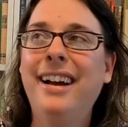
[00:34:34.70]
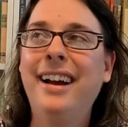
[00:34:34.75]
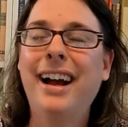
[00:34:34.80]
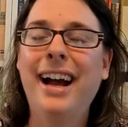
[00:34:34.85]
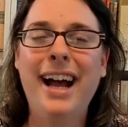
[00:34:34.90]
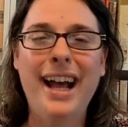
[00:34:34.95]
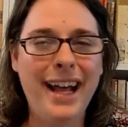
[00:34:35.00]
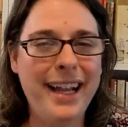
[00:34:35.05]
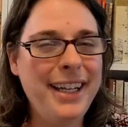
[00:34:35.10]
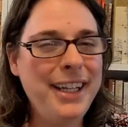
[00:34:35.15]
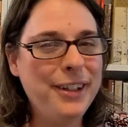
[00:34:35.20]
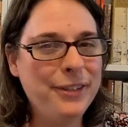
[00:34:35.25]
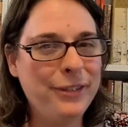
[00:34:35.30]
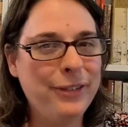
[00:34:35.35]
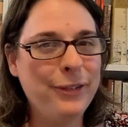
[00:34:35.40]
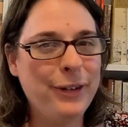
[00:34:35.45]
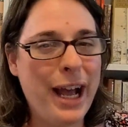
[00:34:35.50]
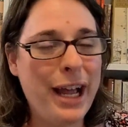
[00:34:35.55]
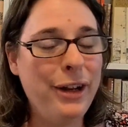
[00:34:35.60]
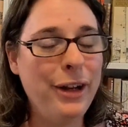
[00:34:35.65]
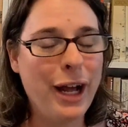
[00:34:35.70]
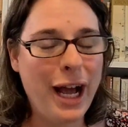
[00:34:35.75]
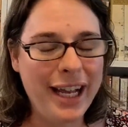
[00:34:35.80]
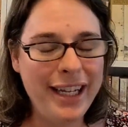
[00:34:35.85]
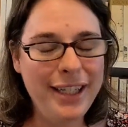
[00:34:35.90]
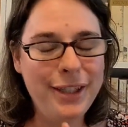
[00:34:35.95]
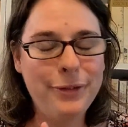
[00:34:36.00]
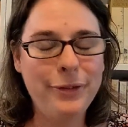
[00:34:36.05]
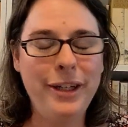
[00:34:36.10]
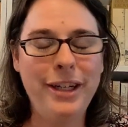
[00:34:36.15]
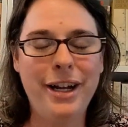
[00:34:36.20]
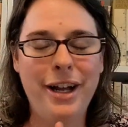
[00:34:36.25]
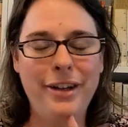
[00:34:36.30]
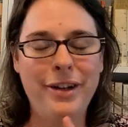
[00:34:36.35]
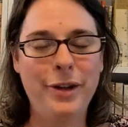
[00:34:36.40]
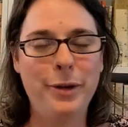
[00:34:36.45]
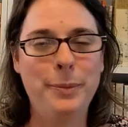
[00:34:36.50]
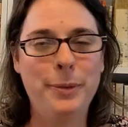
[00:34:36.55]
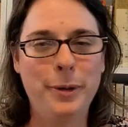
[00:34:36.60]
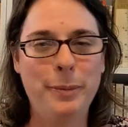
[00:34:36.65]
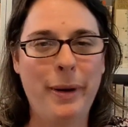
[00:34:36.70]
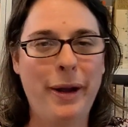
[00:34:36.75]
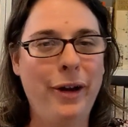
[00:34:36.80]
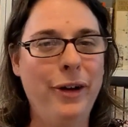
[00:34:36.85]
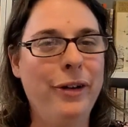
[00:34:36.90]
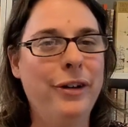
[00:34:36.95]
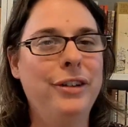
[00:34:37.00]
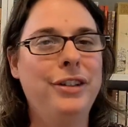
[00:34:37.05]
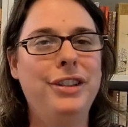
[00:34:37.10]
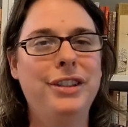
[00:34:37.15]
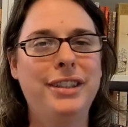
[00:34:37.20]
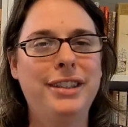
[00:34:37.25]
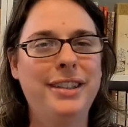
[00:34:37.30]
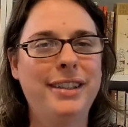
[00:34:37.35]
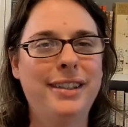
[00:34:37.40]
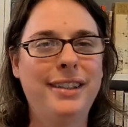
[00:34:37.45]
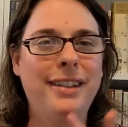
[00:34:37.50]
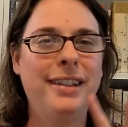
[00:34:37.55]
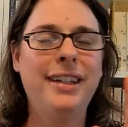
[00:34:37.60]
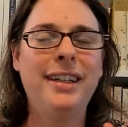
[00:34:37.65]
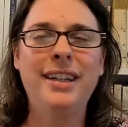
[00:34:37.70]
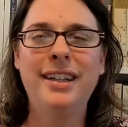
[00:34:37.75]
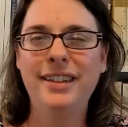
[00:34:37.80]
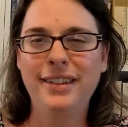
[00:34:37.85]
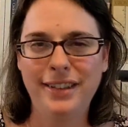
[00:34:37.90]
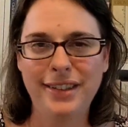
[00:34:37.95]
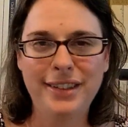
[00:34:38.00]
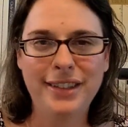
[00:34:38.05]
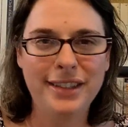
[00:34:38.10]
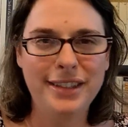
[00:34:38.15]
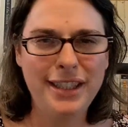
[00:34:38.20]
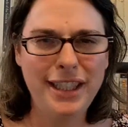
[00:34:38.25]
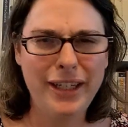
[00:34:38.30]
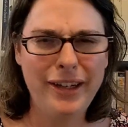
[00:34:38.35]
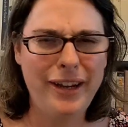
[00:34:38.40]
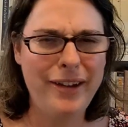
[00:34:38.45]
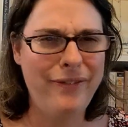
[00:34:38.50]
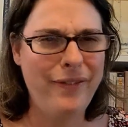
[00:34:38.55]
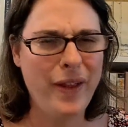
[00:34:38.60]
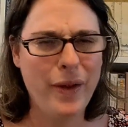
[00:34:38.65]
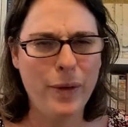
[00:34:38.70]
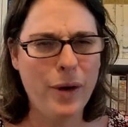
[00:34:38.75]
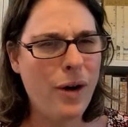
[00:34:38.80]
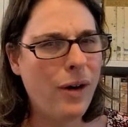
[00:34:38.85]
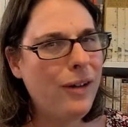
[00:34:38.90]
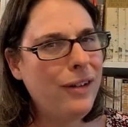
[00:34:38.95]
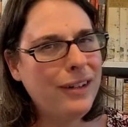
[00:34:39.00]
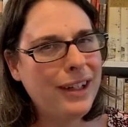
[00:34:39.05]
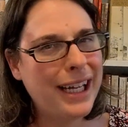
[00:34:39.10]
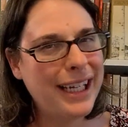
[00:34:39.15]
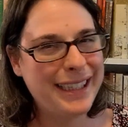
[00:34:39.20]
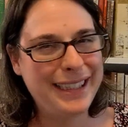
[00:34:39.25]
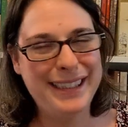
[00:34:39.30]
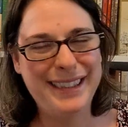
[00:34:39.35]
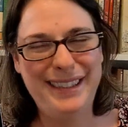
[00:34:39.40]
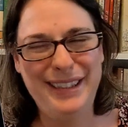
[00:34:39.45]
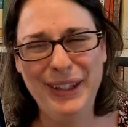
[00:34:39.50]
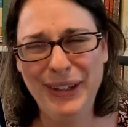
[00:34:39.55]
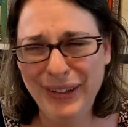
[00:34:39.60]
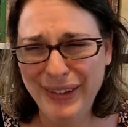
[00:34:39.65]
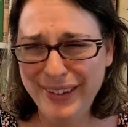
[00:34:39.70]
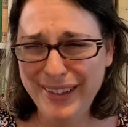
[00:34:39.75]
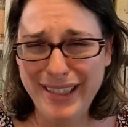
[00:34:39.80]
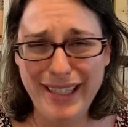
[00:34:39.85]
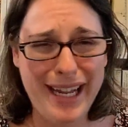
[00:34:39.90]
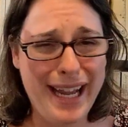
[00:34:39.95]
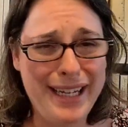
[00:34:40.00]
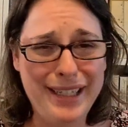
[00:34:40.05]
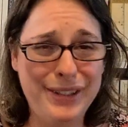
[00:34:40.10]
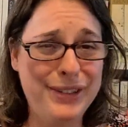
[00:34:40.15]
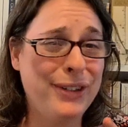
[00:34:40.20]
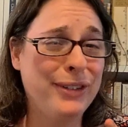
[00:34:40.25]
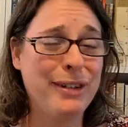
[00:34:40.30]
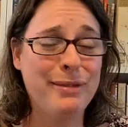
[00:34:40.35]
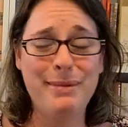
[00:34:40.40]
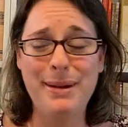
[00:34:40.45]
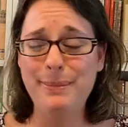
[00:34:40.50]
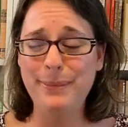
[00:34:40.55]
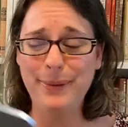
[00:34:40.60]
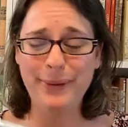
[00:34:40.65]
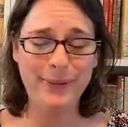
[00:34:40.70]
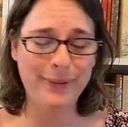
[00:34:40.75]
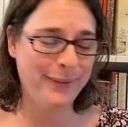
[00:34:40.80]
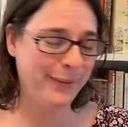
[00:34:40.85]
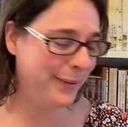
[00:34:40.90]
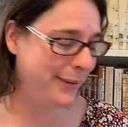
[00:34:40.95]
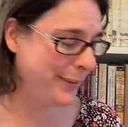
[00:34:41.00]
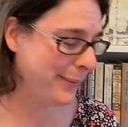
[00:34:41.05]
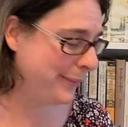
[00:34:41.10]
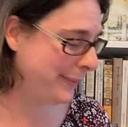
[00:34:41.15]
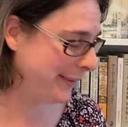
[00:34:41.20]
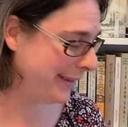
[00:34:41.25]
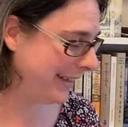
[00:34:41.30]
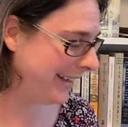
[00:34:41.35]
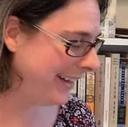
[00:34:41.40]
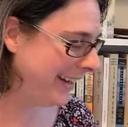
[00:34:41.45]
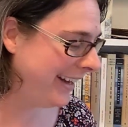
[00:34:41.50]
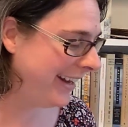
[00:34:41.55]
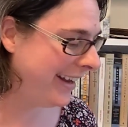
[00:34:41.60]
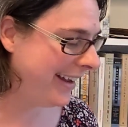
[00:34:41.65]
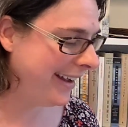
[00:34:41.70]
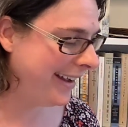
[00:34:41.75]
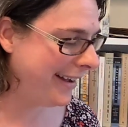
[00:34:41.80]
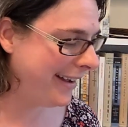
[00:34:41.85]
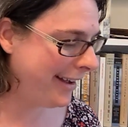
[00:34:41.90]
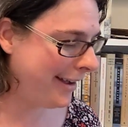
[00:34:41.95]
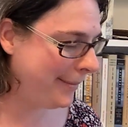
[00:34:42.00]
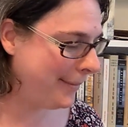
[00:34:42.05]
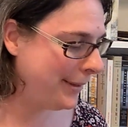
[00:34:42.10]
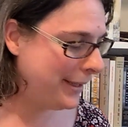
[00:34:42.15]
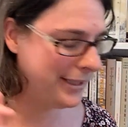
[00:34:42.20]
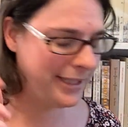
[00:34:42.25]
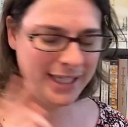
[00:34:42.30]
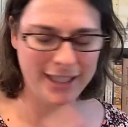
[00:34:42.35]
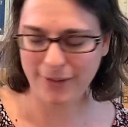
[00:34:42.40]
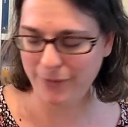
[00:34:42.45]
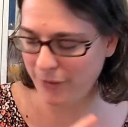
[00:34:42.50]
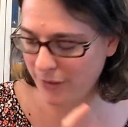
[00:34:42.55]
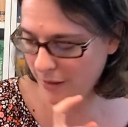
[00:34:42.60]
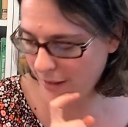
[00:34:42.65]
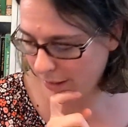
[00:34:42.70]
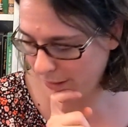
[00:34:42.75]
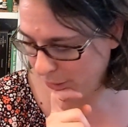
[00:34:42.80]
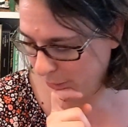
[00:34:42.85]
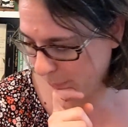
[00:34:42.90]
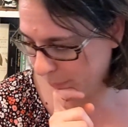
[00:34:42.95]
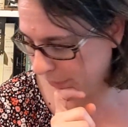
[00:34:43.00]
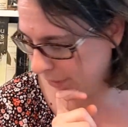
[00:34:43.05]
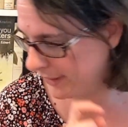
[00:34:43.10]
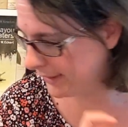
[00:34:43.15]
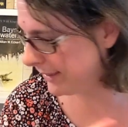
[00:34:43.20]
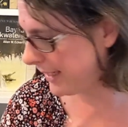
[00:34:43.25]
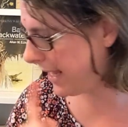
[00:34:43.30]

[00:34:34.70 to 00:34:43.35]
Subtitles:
I need to read another book by her just to see if they were all like this. I just don't remember or what. Okay, so that's for audiobooks,